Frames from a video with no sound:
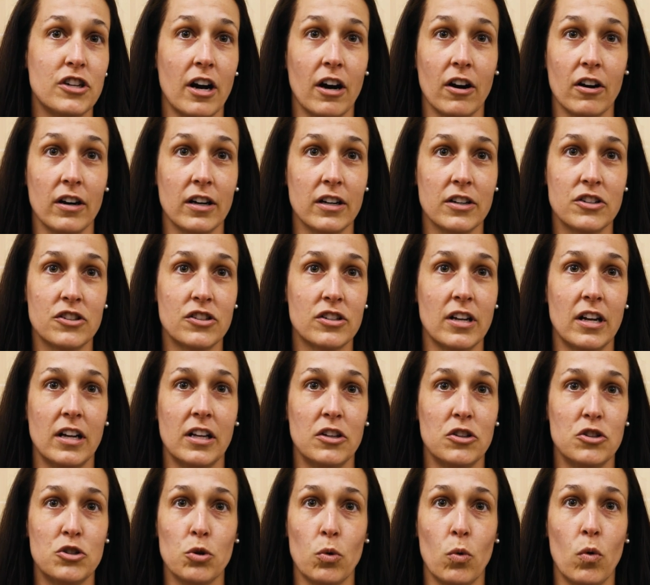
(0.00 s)
cherished and
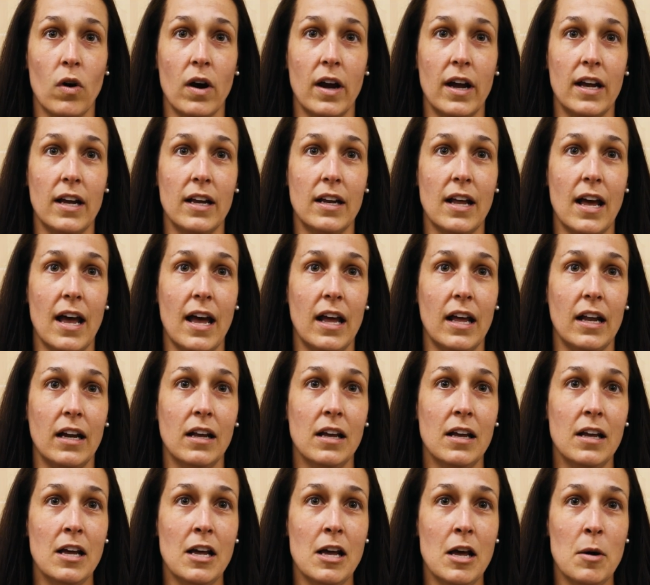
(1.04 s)
enjoyed and
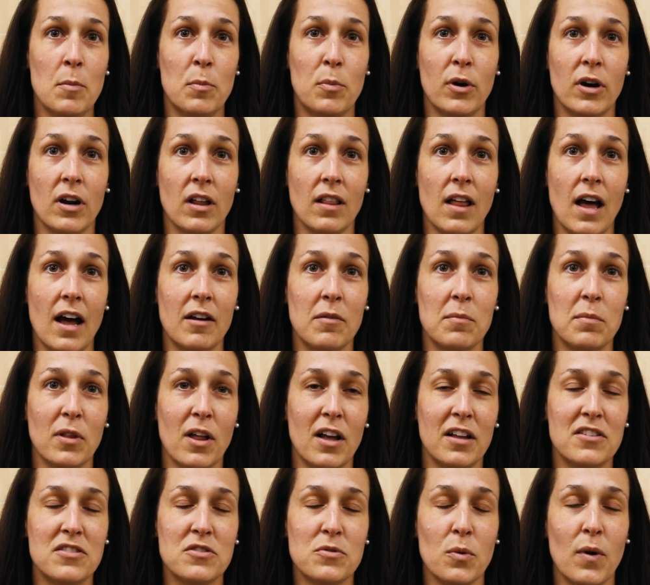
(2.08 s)
put a lot of
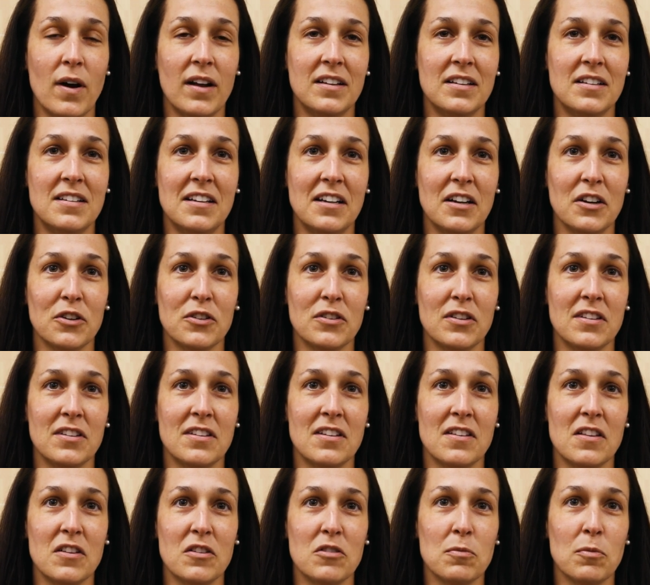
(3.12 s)
blood, sweat, and tears
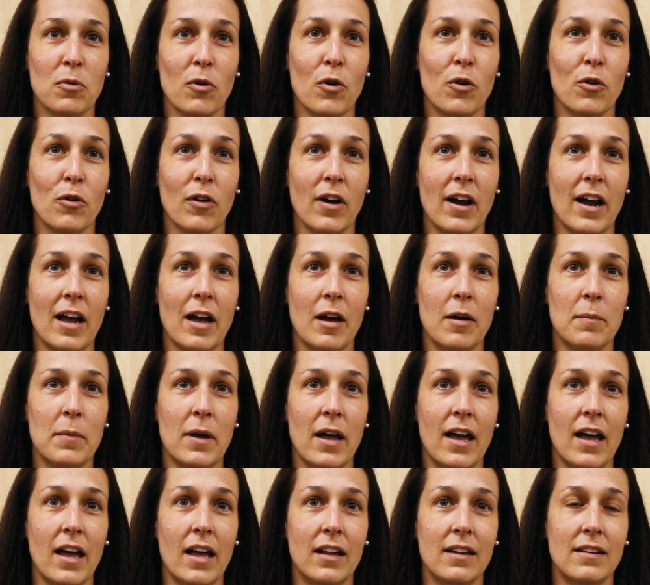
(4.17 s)
into this program
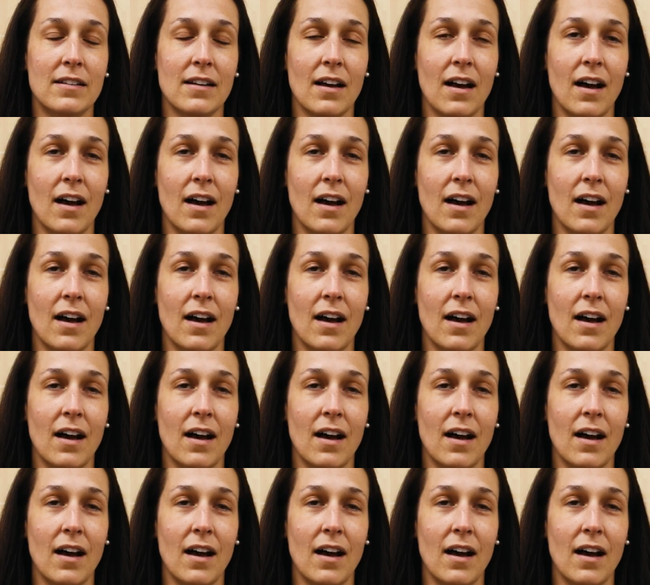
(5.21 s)
and